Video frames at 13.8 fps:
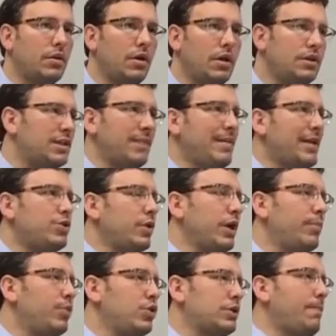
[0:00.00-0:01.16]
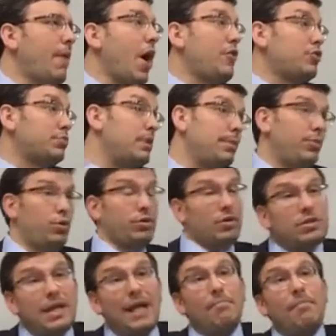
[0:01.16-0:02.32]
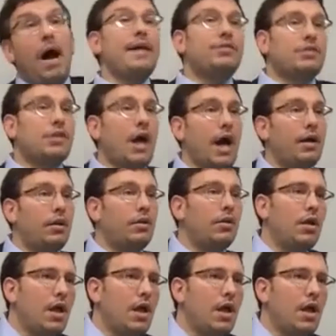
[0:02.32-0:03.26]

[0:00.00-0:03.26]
He says, I'm not doing it because it bothers me, because it's not my style.